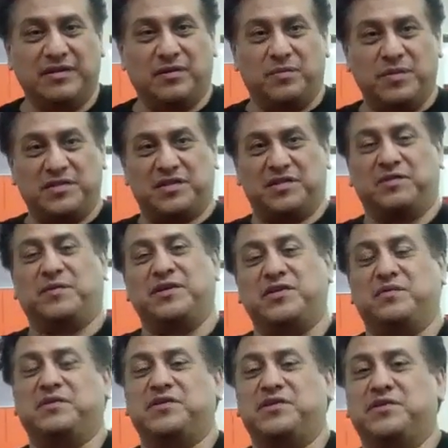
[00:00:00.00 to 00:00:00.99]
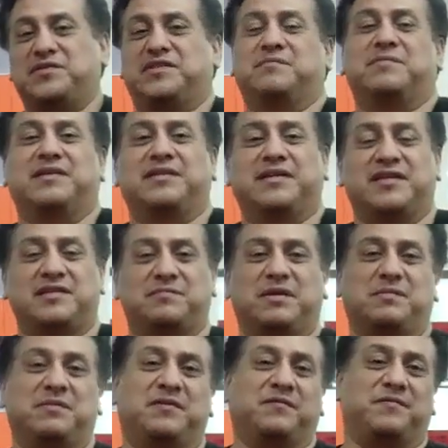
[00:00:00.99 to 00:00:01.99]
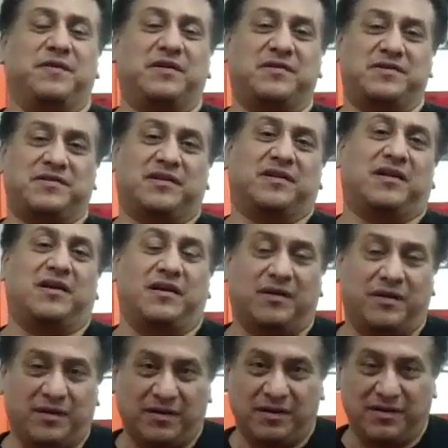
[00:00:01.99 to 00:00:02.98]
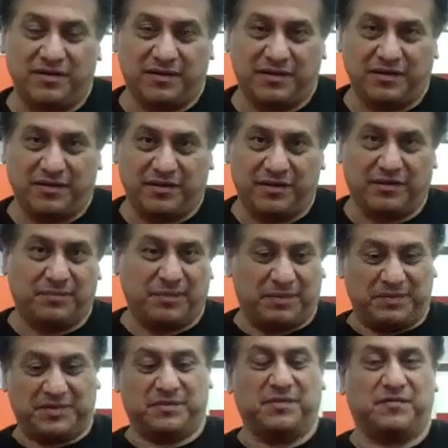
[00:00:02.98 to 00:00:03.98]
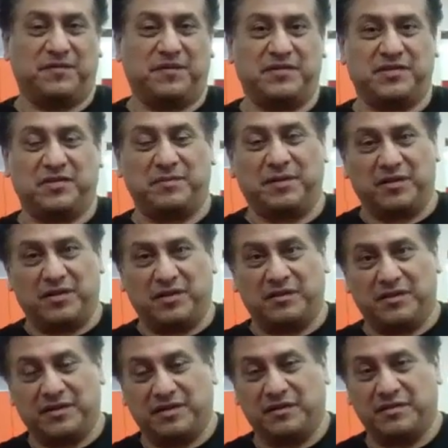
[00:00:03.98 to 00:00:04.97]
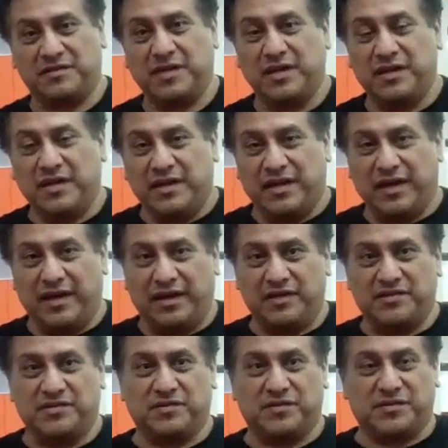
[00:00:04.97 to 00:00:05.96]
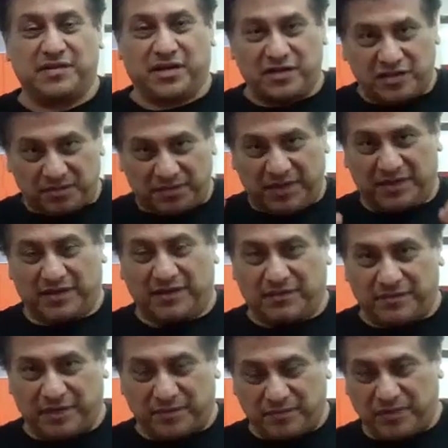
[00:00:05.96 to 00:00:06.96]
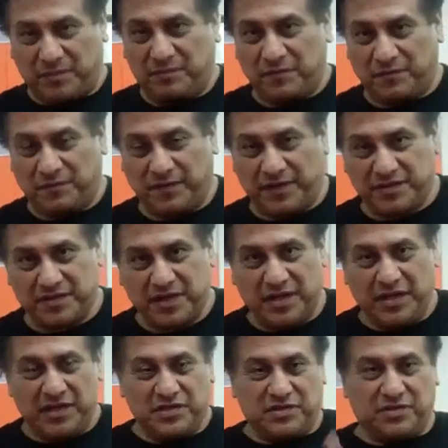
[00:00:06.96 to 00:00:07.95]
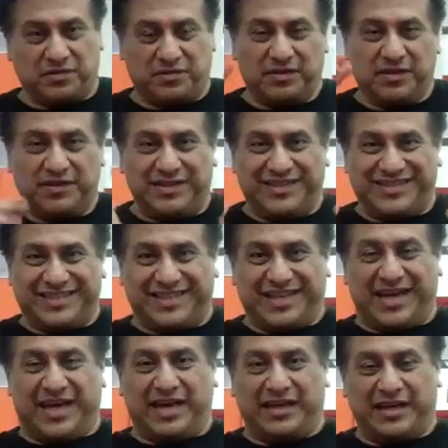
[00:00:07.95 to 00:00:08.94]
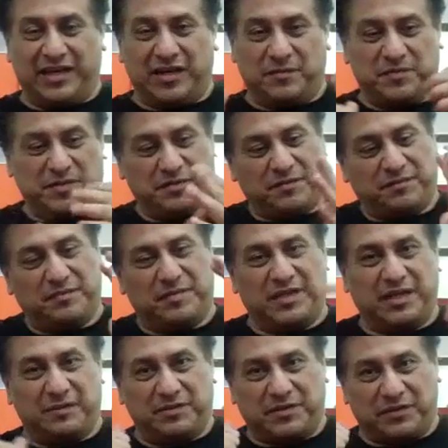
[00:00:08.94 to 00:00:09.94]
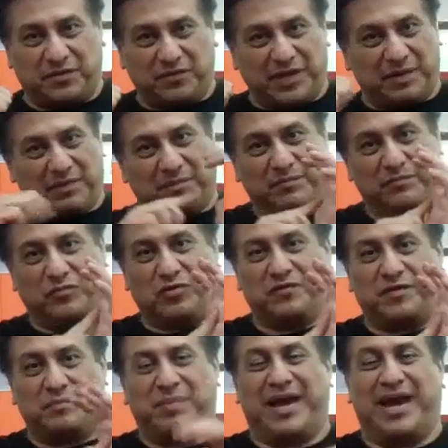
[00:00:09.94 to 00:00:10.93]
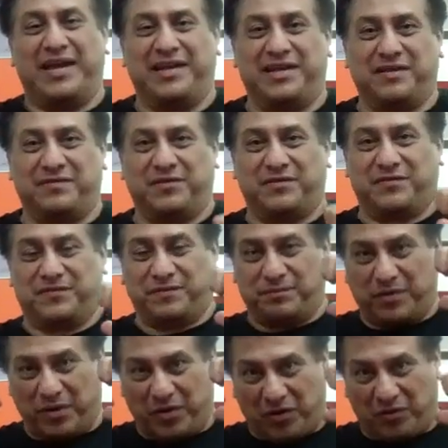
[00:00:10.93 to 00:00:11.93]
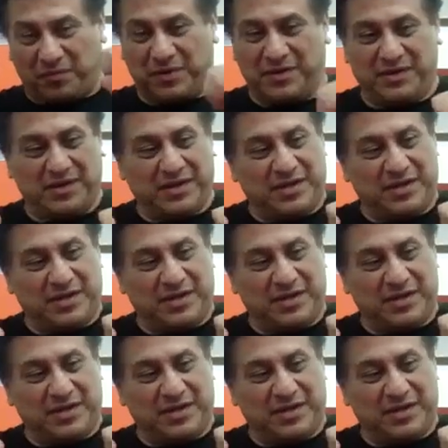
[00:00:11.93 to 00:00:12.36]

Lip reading: the reason why you would do something like that is maybe your fingers are longer, maybe some of your fingers are a little bit longer than others, and so it's hard to make a proper fist. So the slide helps you be able to grab more of the padding of your palm